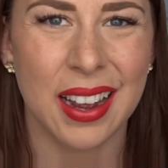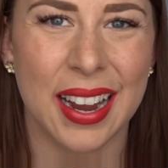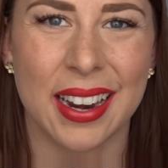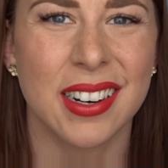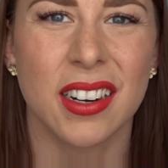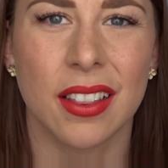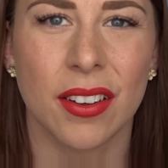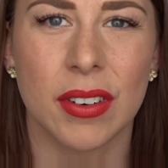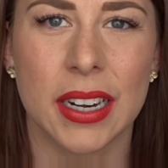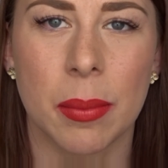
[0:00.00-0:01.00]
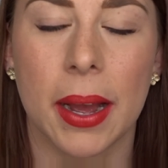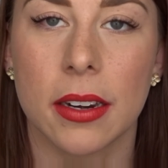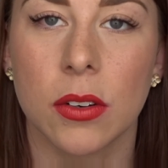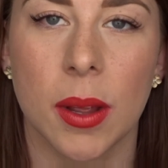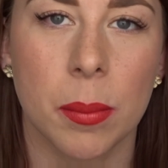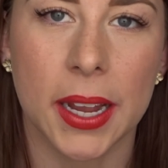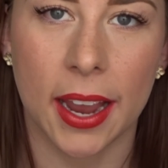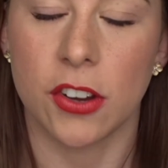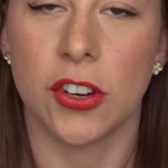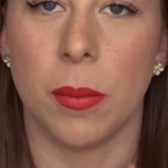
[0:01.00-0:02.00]
Again, another really bad
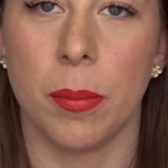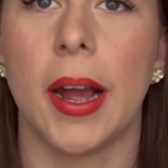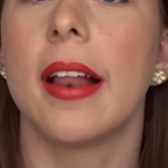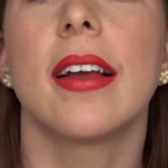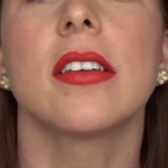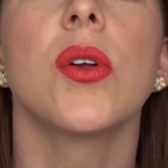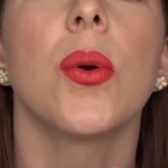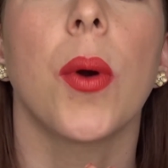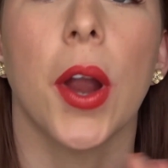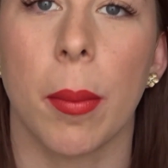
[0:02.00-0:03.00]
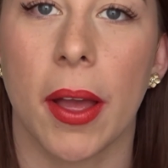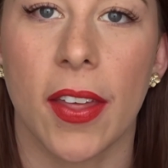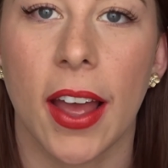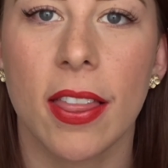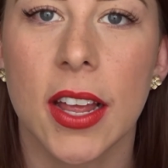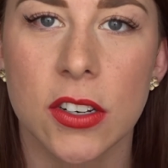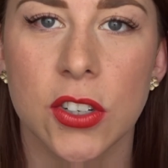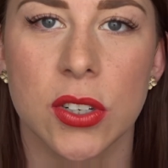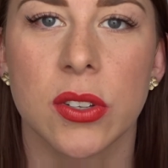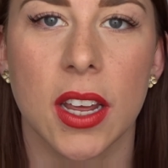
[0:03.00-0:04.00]
application, but let's not worry about that. Let's
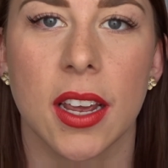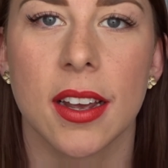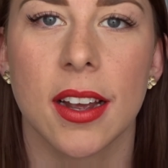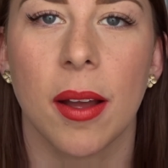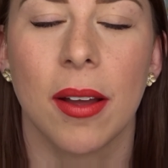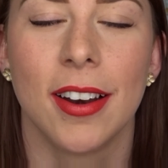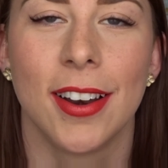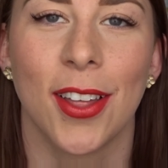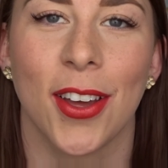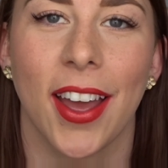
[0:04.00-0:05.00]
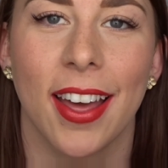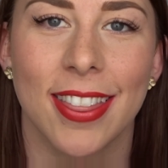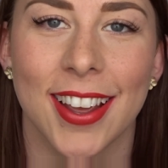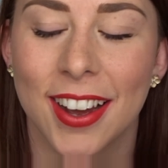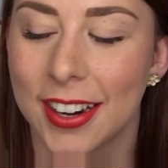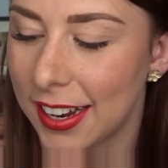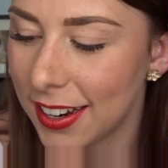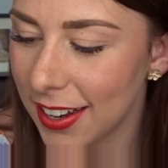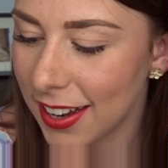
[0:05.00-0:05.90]
just look at the colour.